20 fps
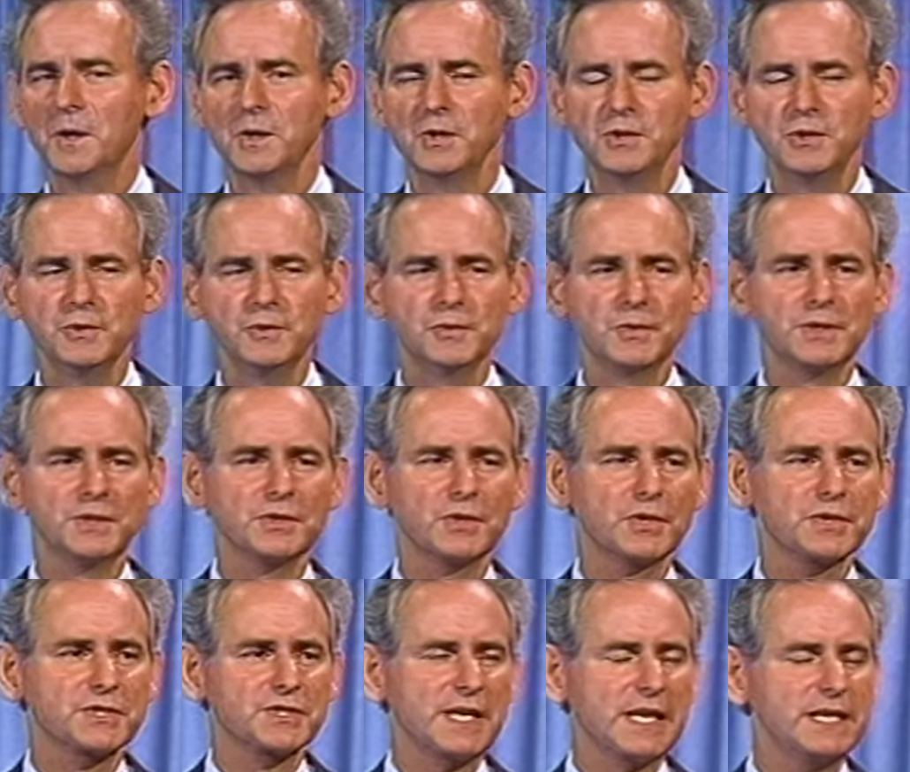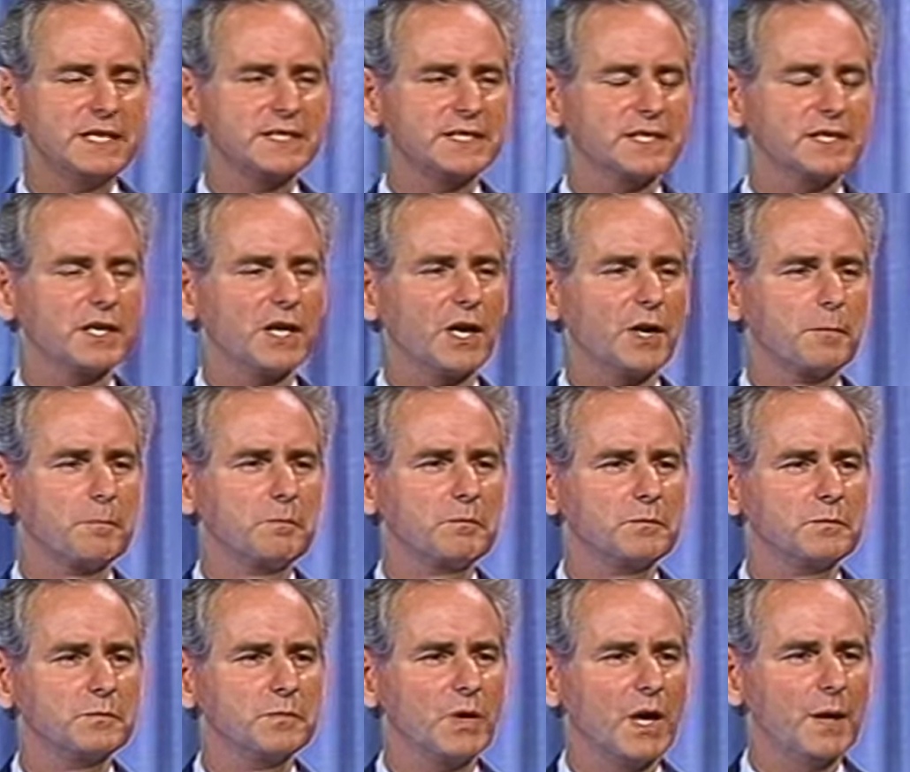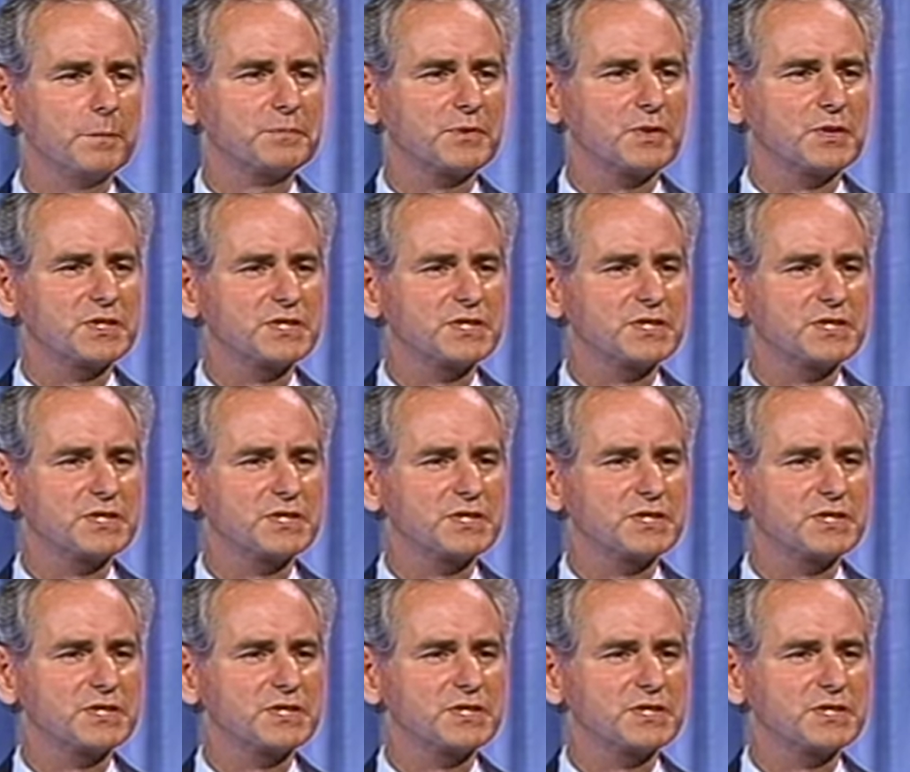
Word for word: You and your station are up to